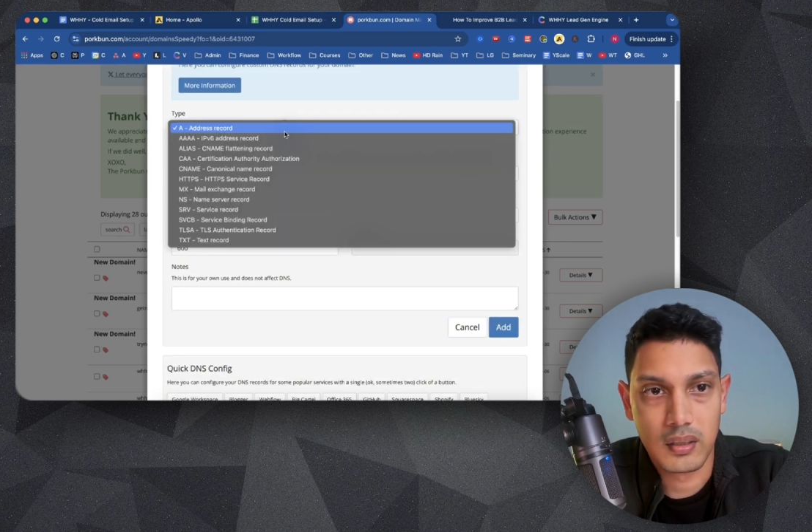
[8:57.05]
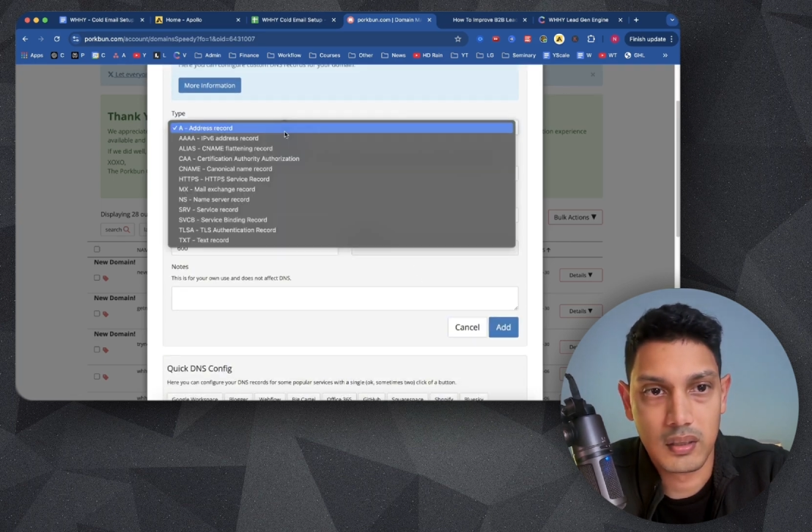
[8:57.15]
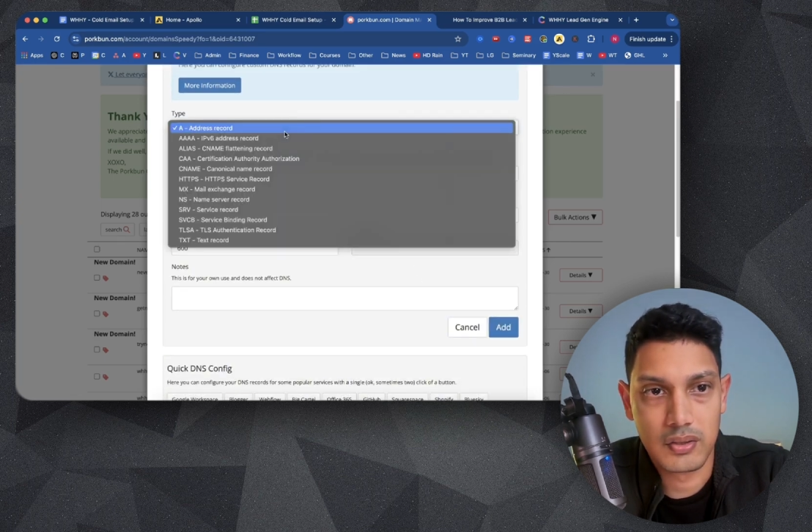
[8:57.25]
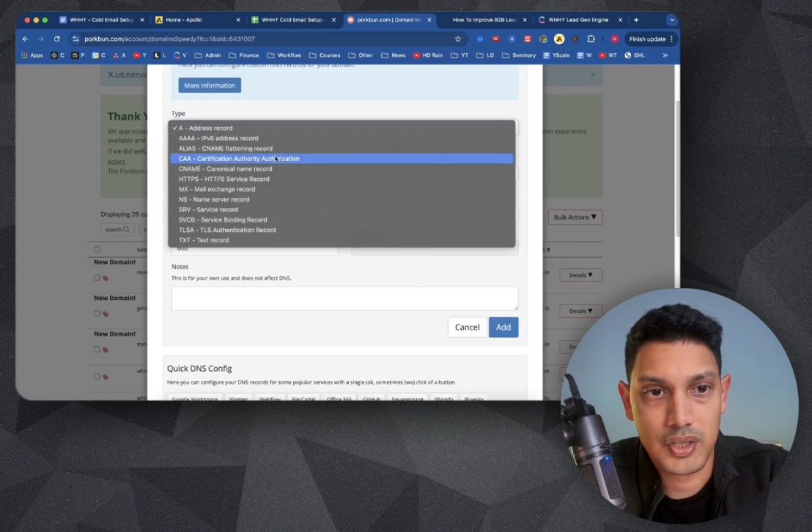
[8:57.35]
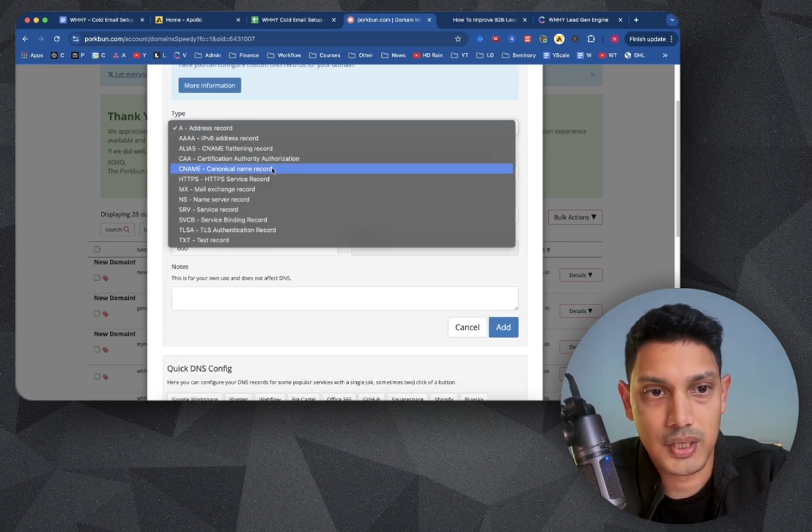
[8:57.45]

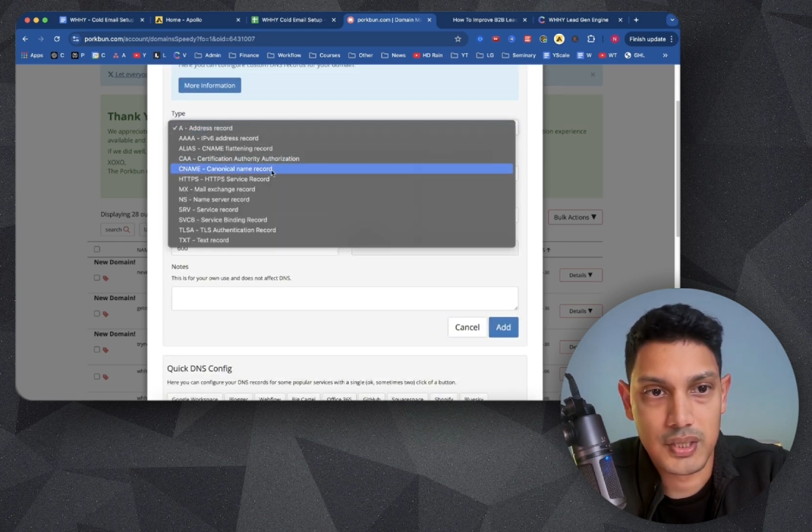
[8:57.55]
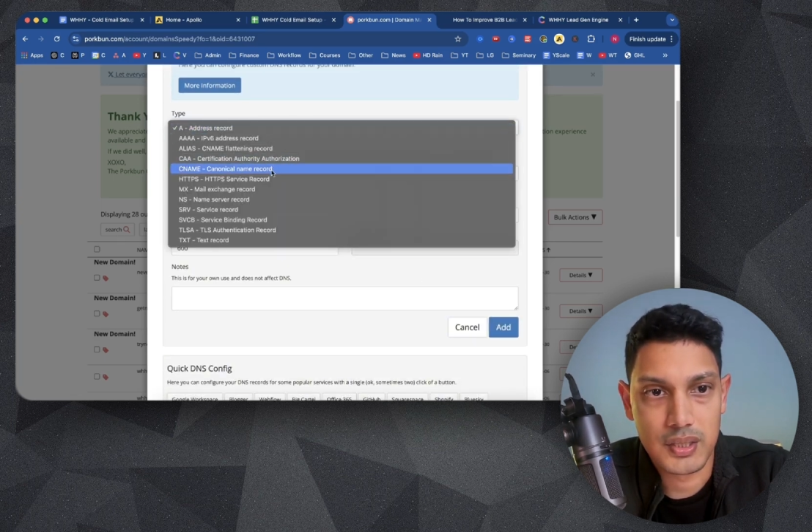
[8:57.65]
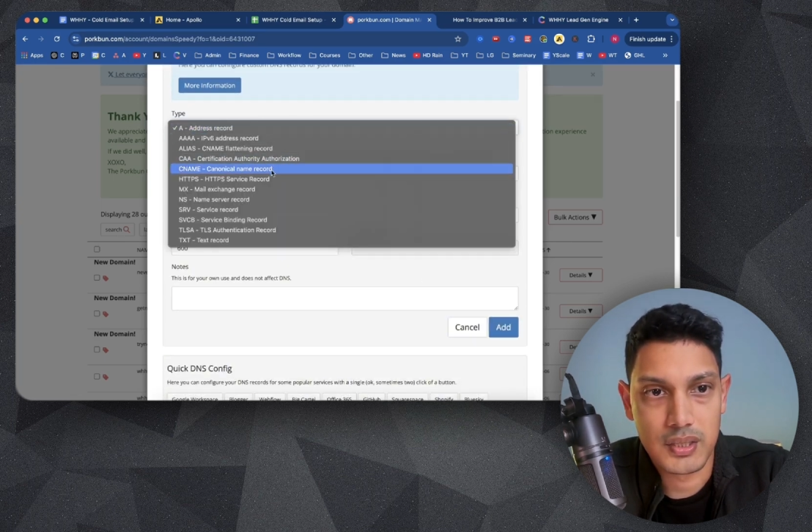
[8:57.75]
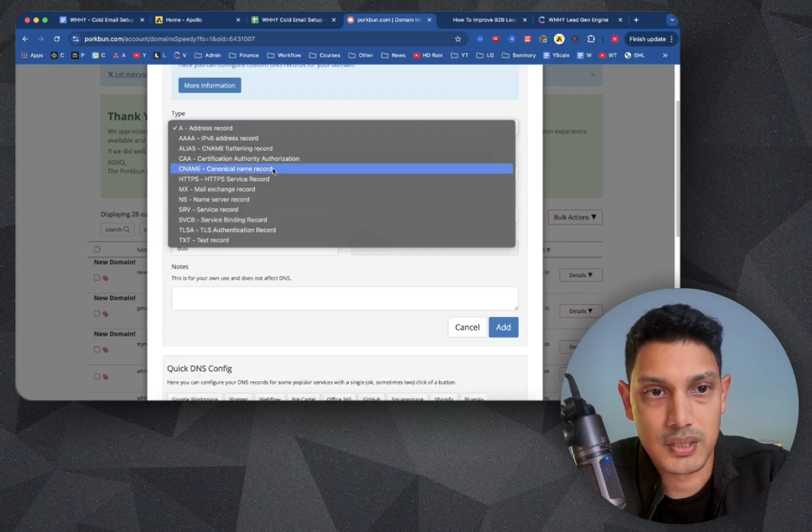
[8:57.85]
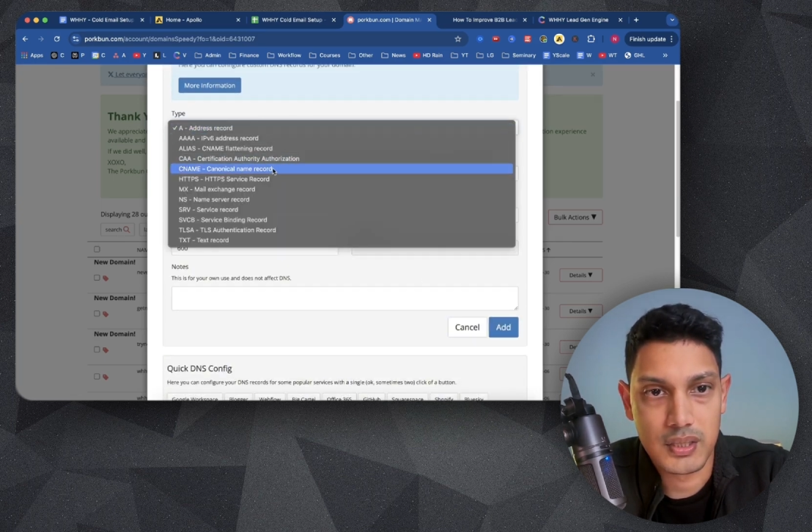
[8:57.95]
then change
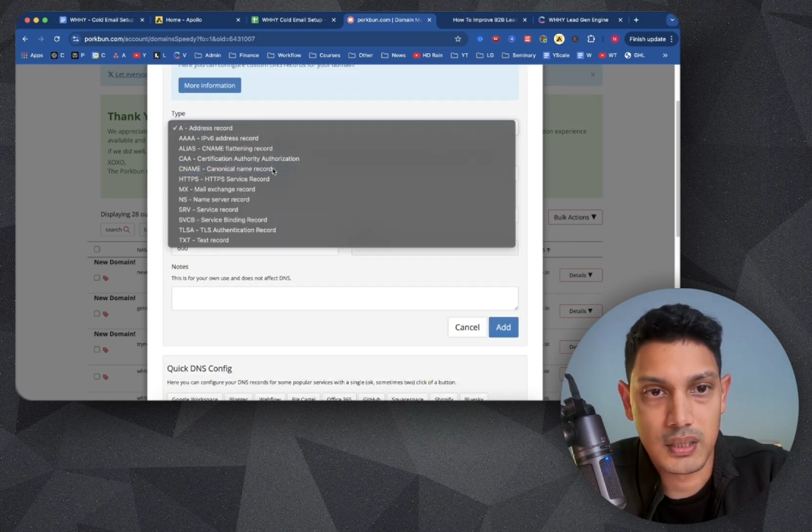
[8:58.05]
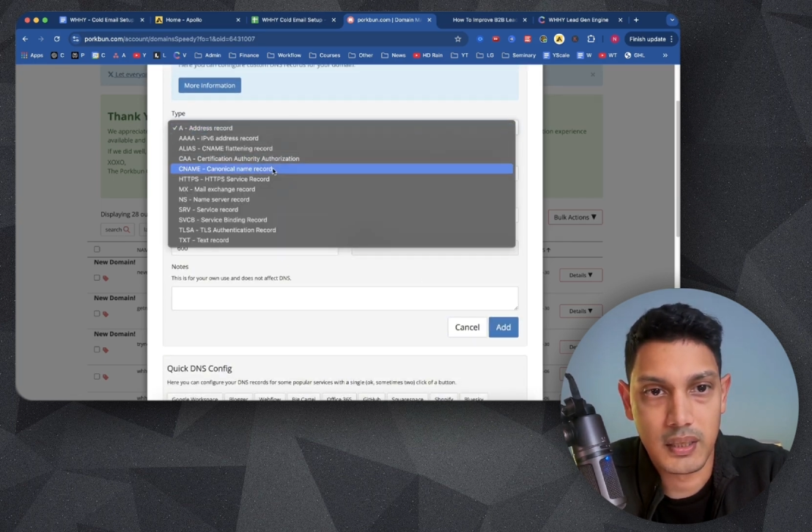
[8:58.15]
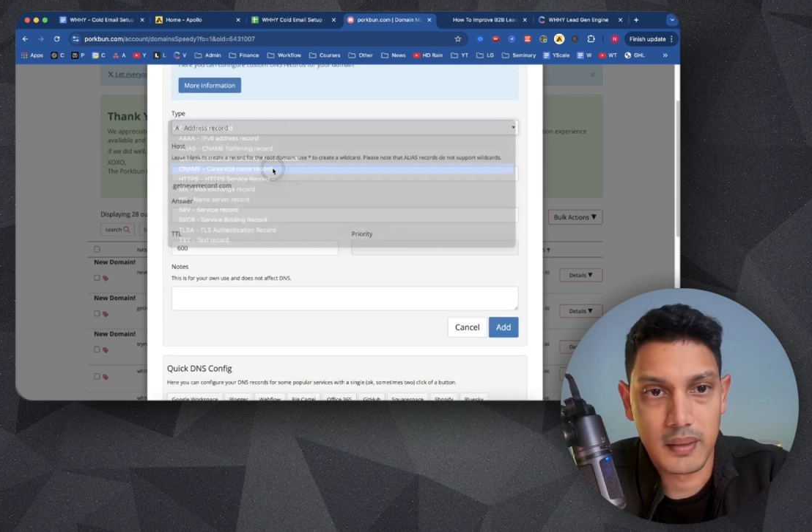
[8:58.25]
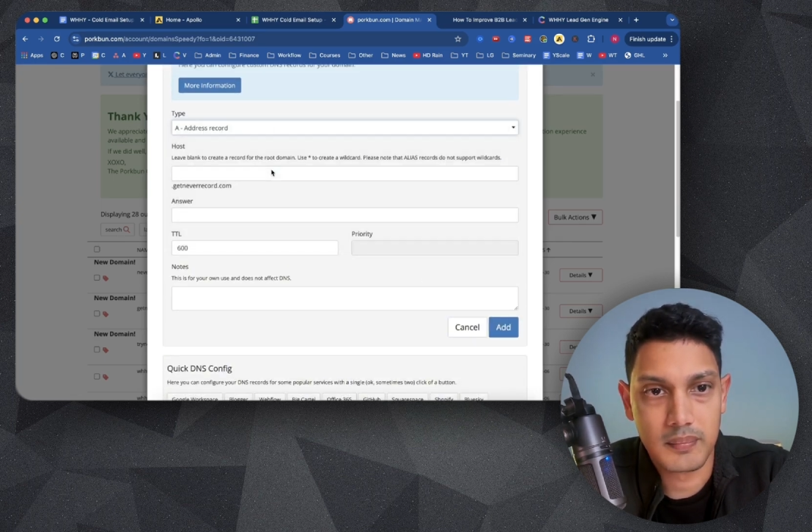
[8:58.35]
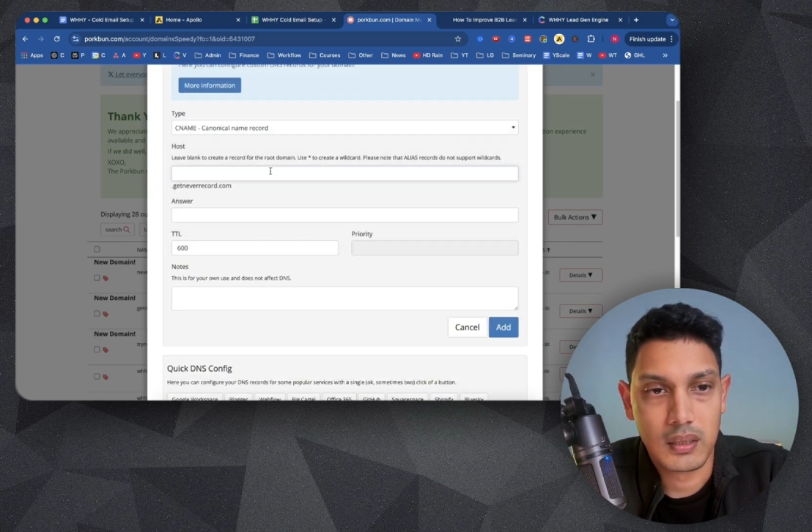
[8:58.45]
it to
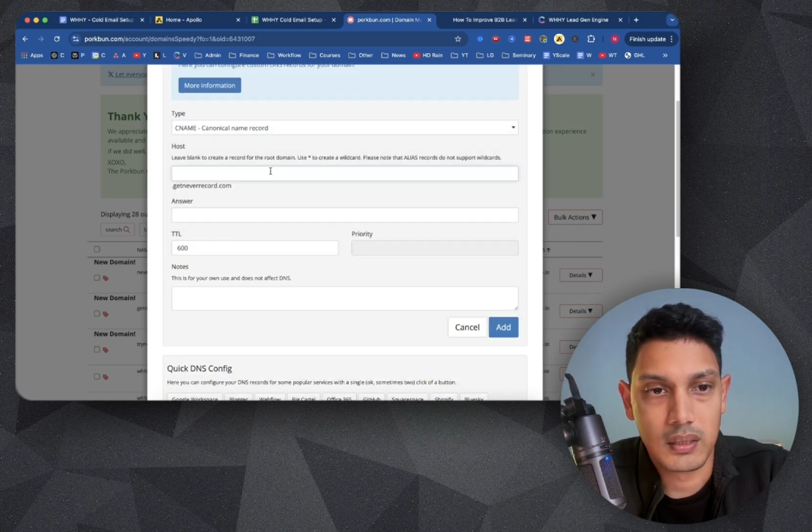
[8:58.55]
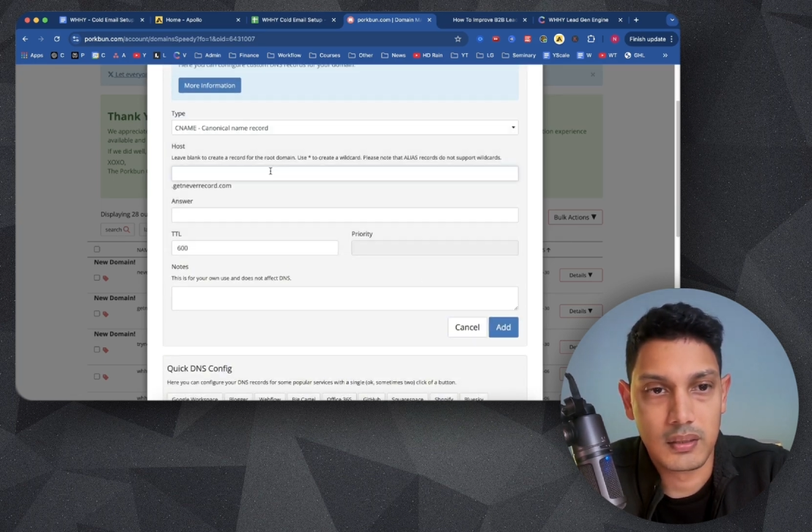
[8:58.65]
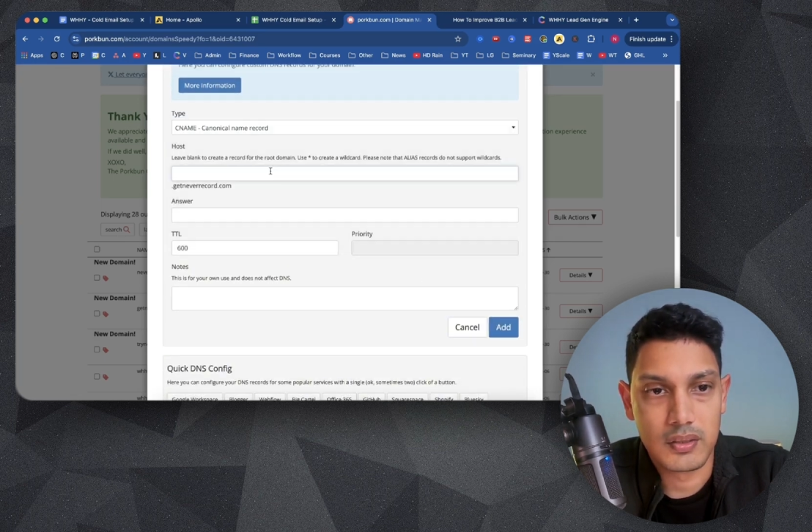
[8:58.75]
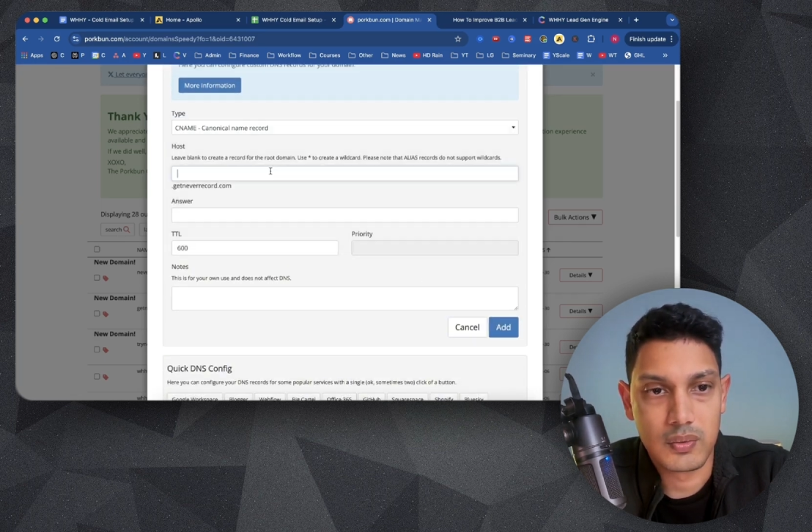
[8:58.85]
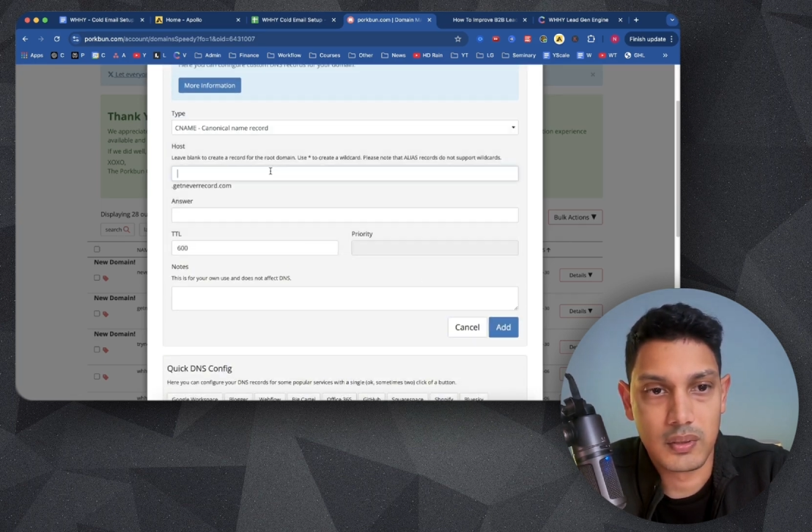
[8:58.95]
CNAME. And
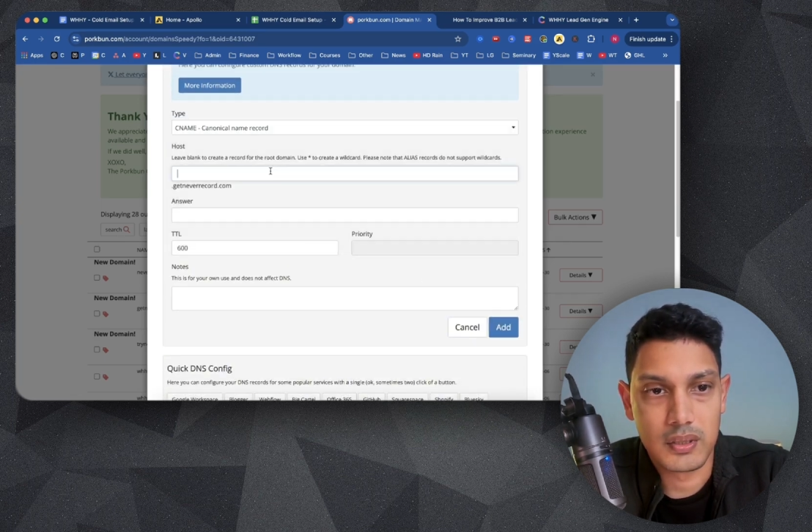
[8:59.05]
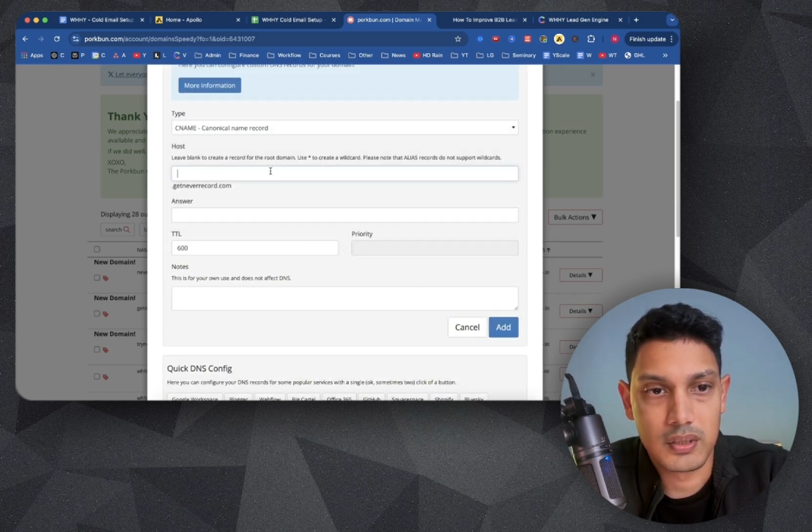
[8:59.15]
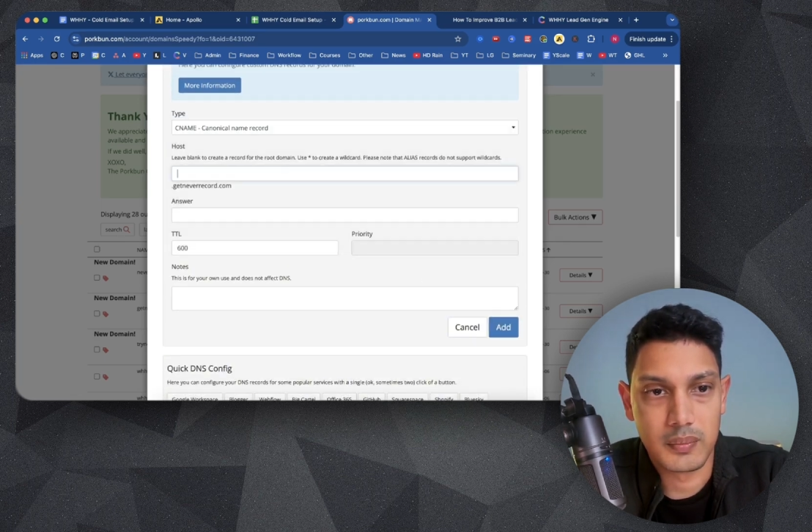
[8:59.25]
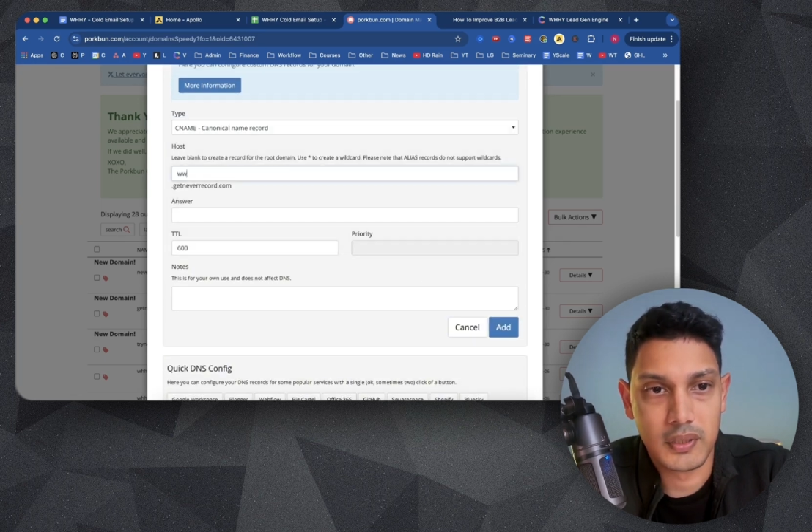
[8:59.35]
this one is going to be